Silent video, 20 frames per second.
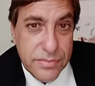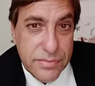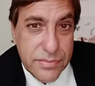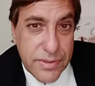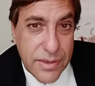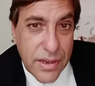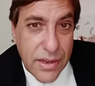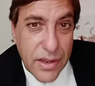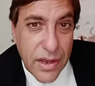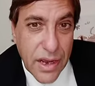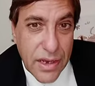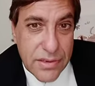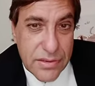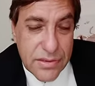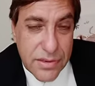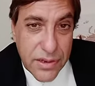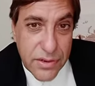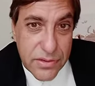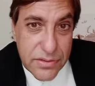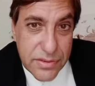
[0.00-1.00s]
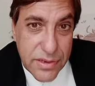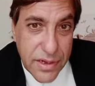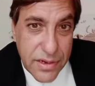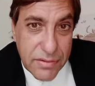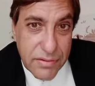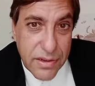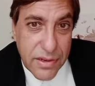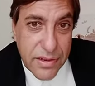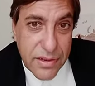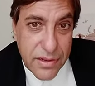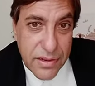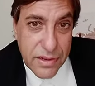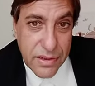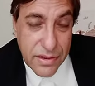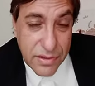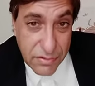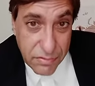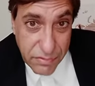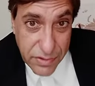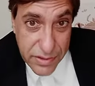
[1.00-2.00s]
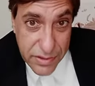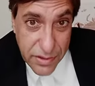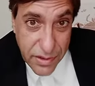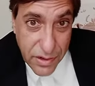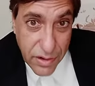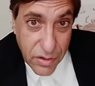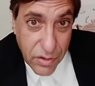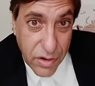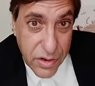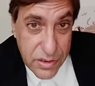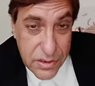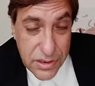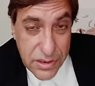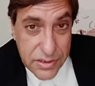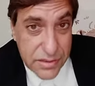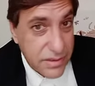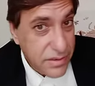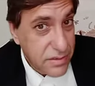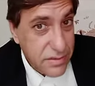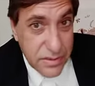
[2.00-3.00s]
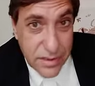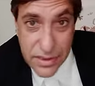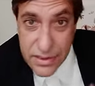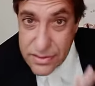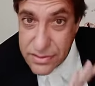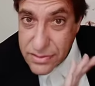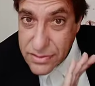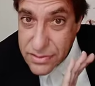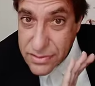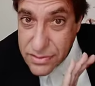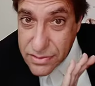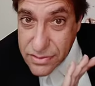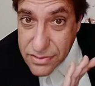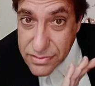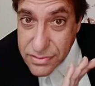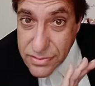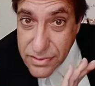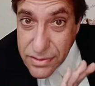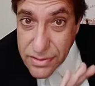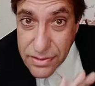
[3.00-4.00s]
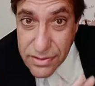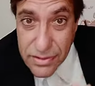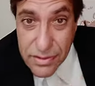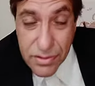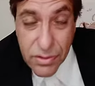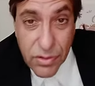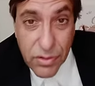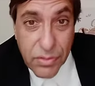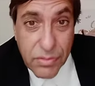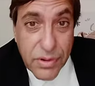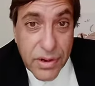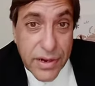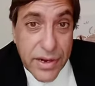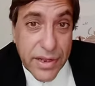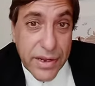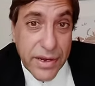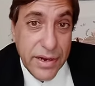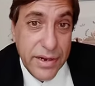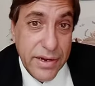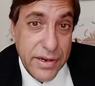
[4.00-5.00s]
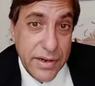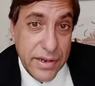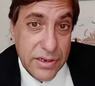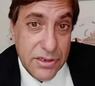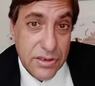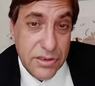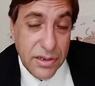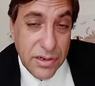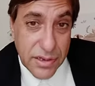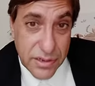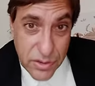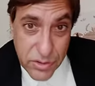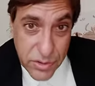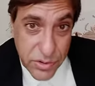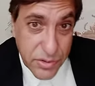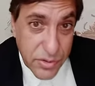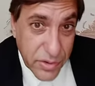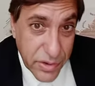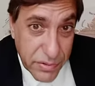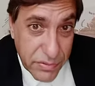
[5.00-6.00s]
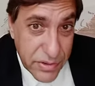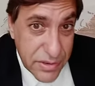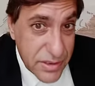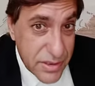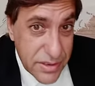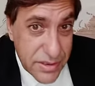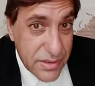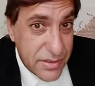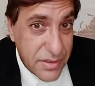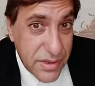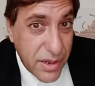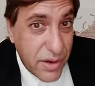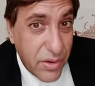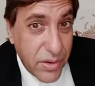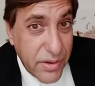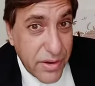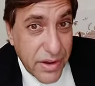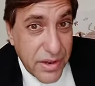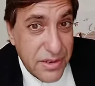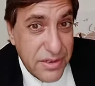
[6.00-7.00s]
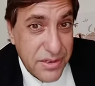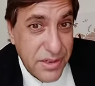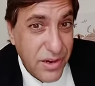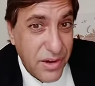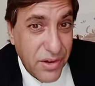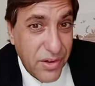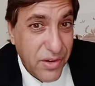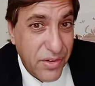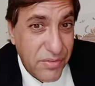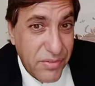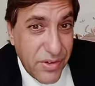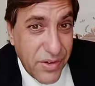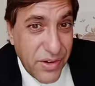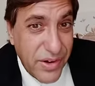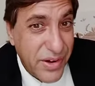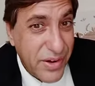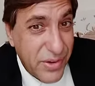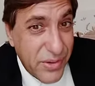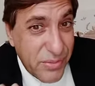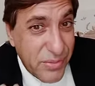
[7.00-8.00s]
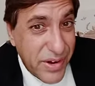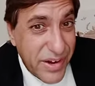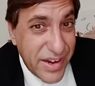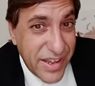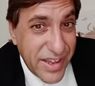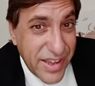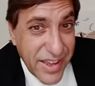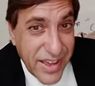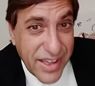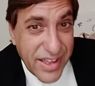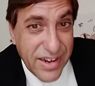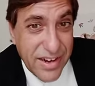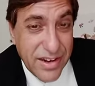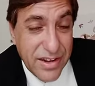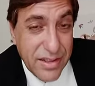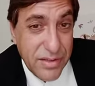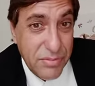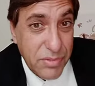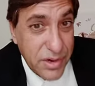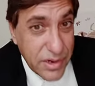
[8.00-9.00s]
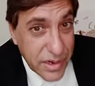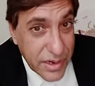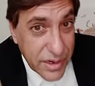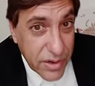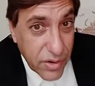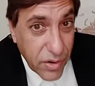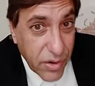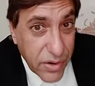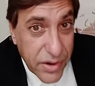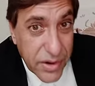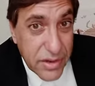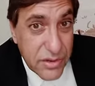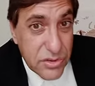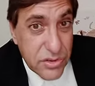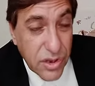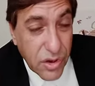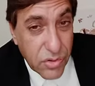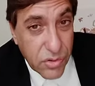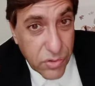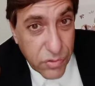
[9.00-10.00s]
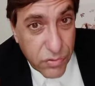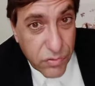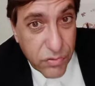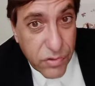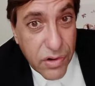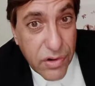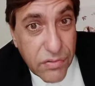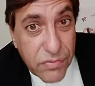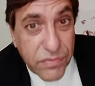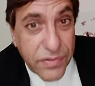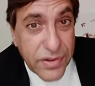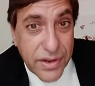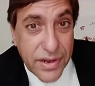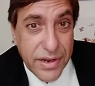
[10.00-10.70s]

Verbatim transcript: ask yourself when the lord jesus says nobody can touch the do you know even jesus cannot touch the law of god nobody can but he taught us how to fulfill it.